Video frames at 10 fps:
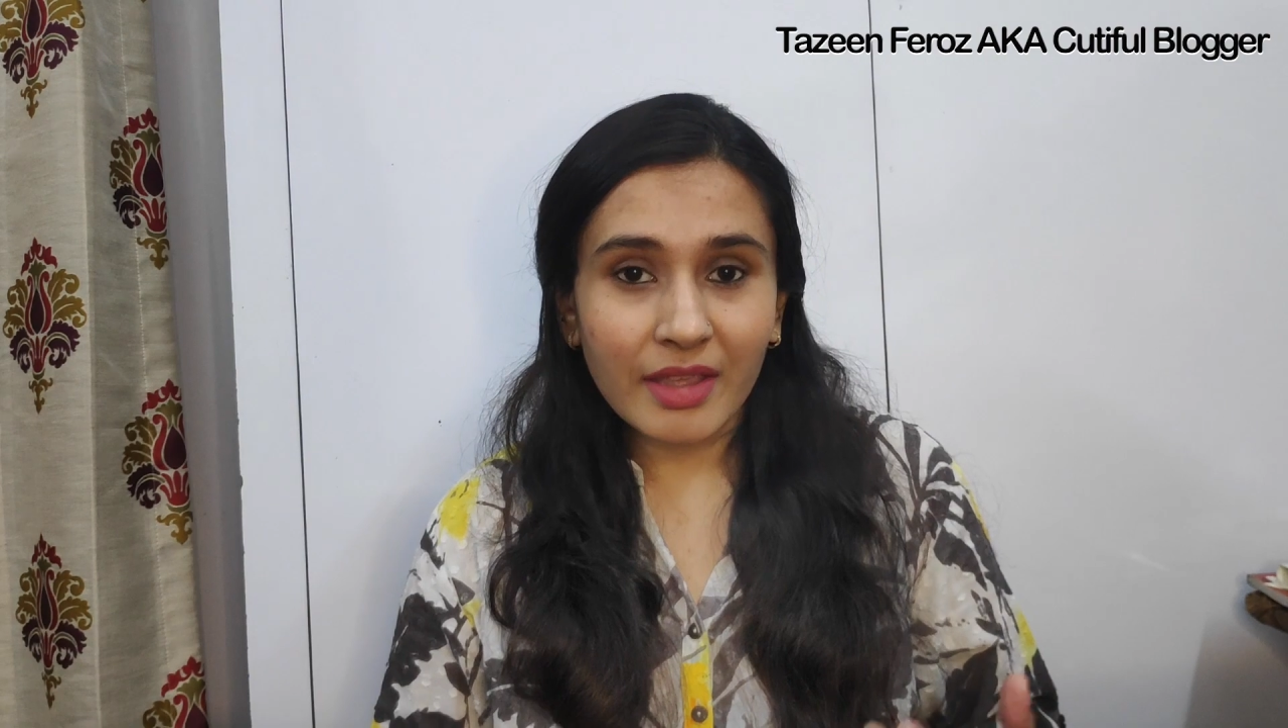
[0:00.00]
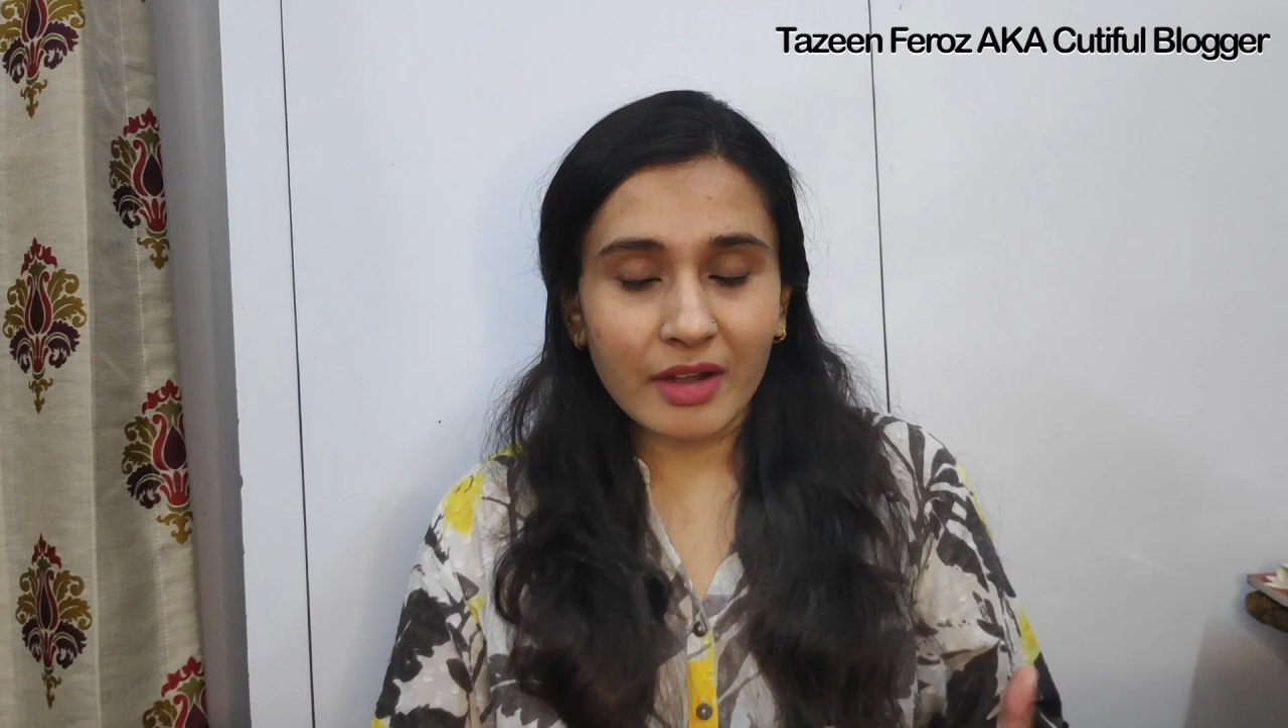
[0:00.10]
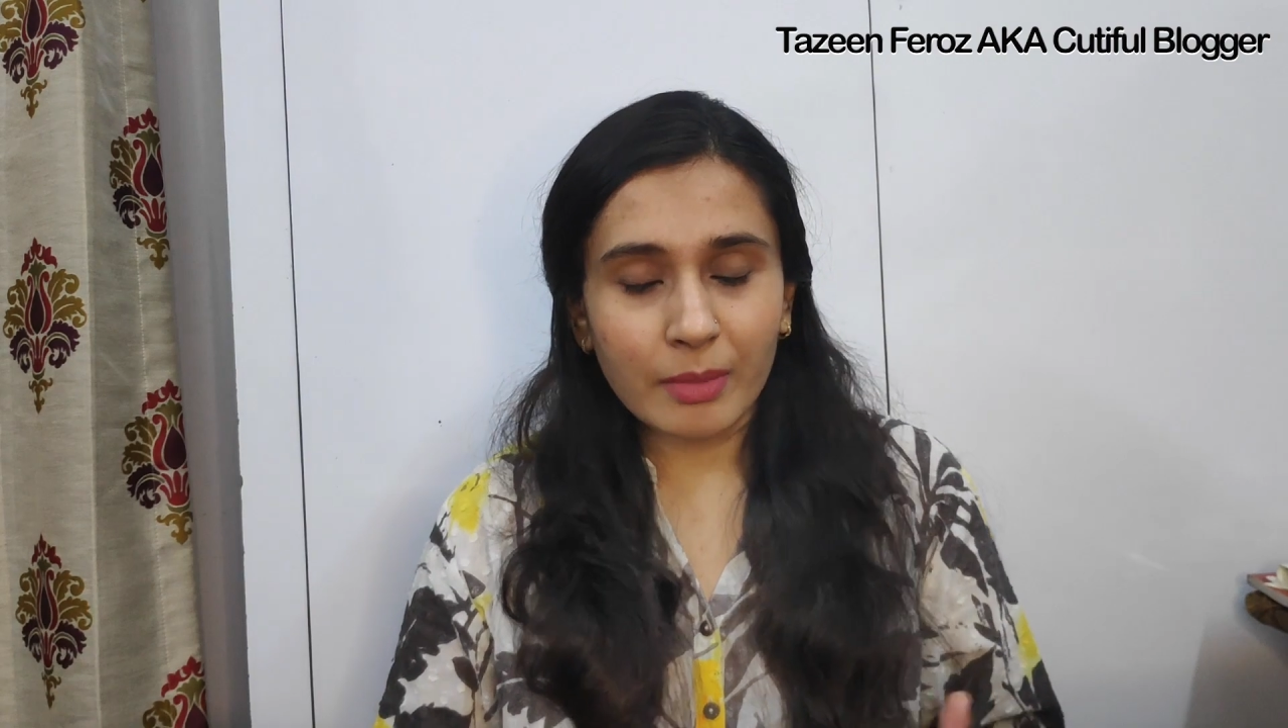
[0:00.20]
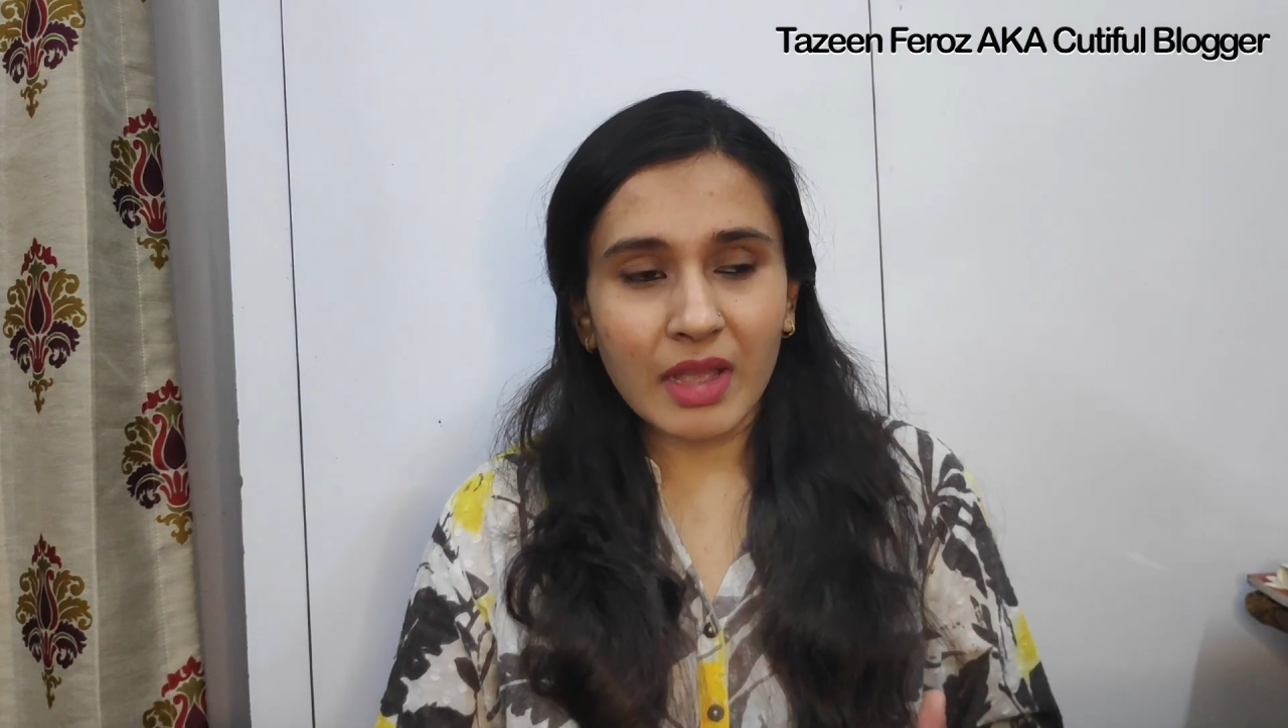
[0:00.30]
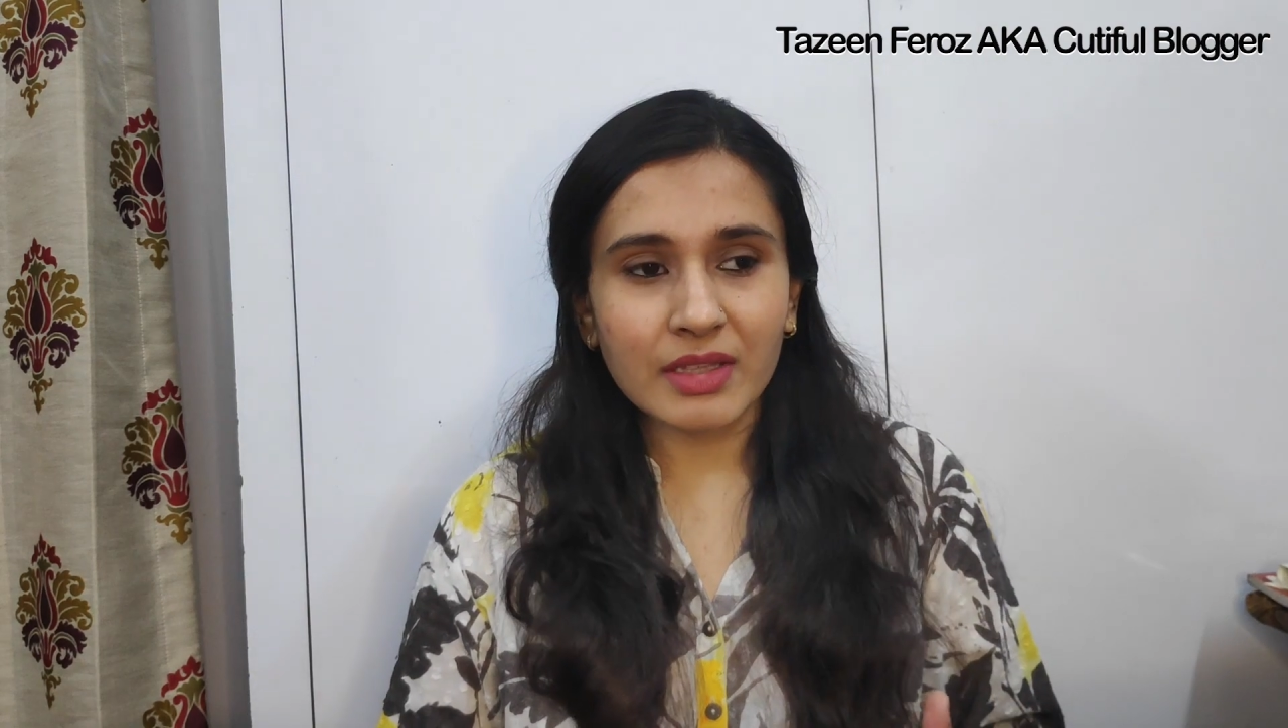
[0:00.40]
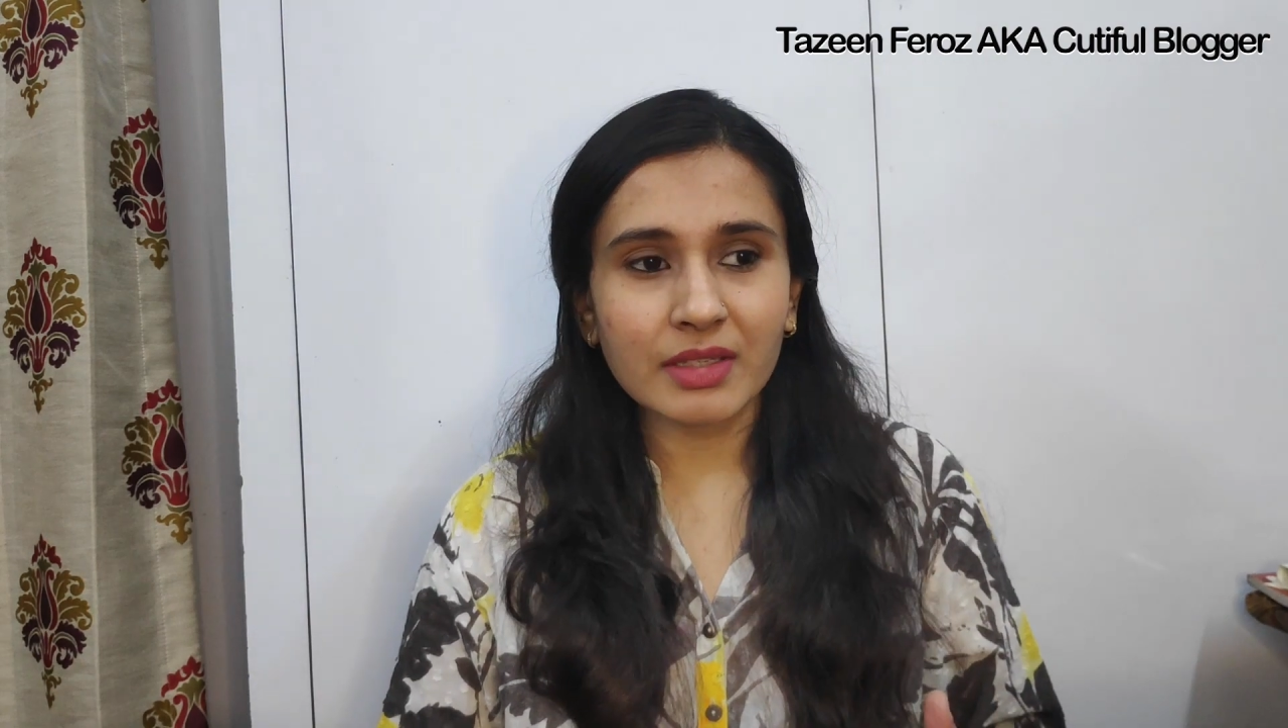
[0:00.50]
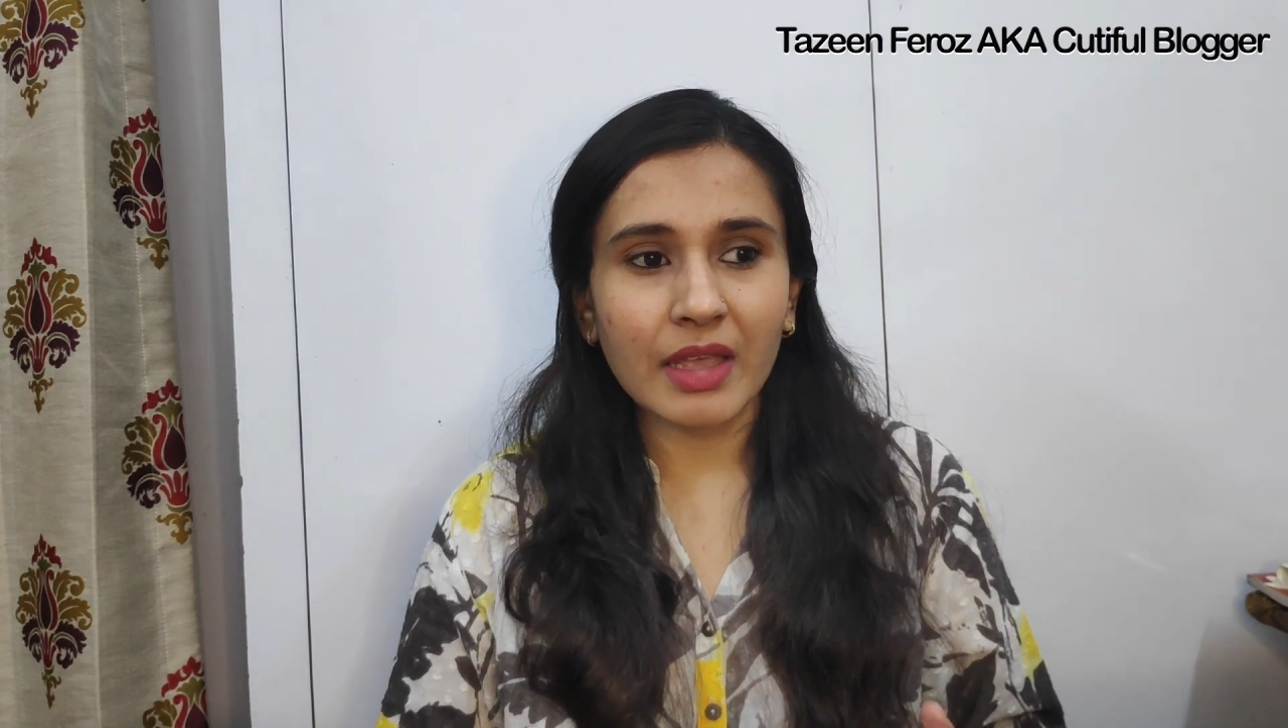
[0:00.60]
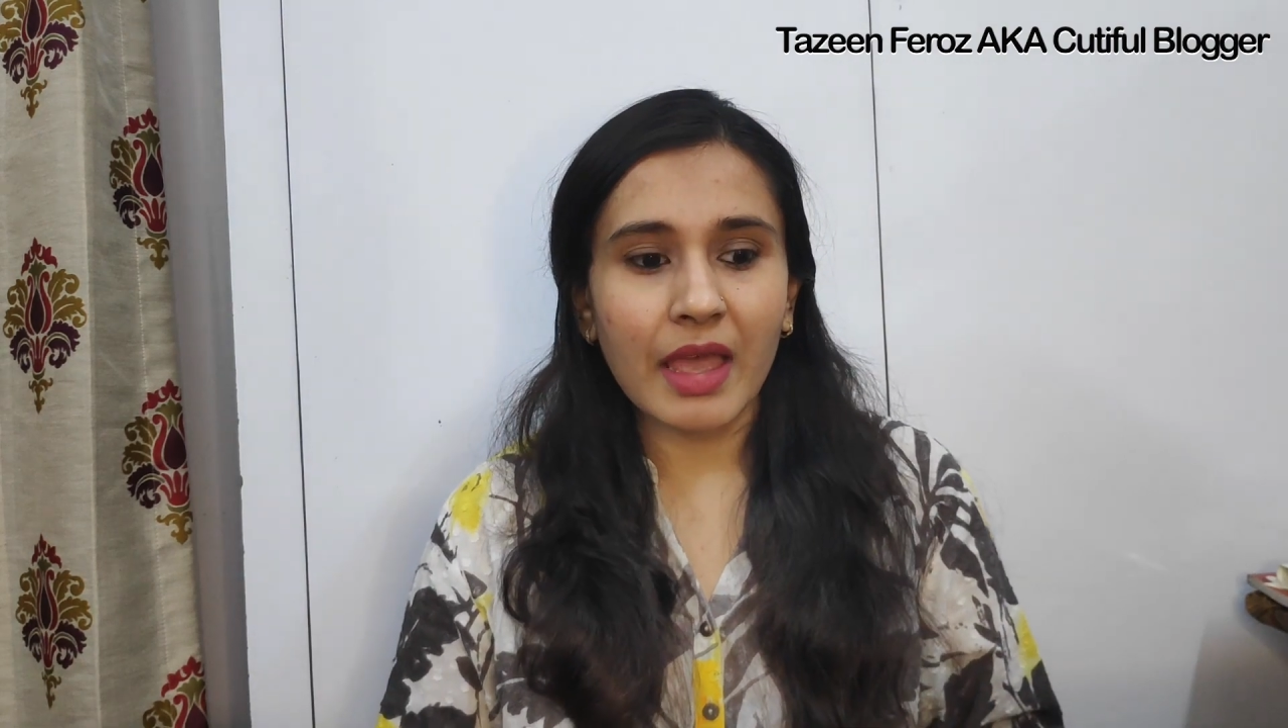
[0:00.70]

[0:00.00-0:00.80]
hair mask,